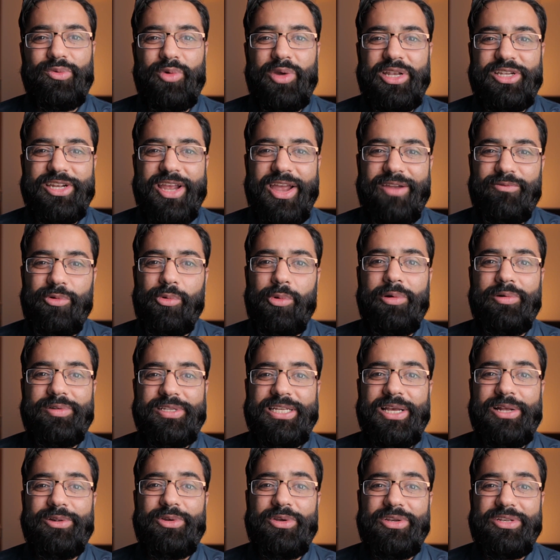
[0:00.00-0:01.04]
which everyone will
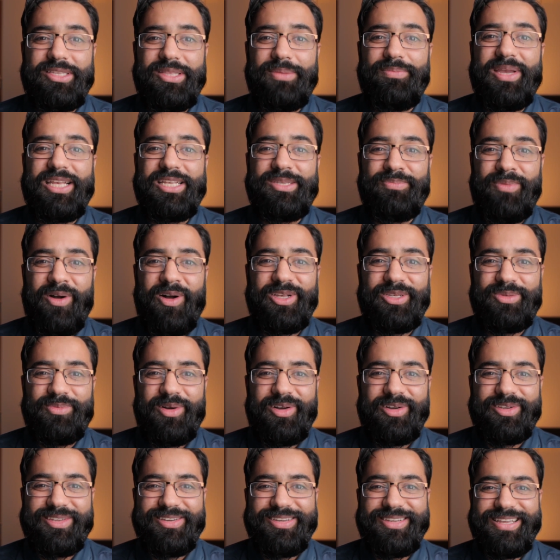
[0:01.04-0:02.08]
tell you is the best pass
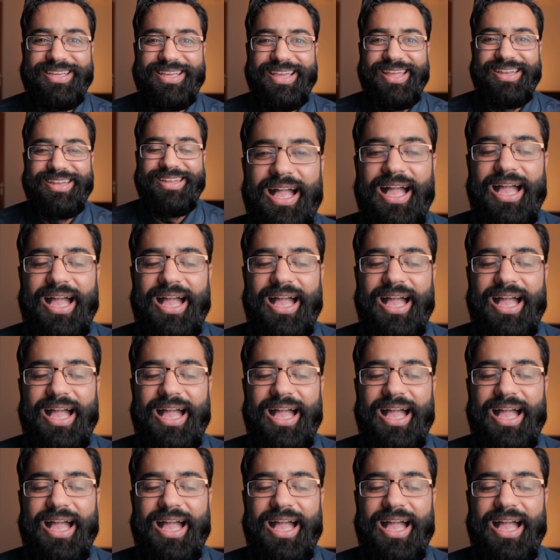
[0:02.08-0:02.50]
mark you could get.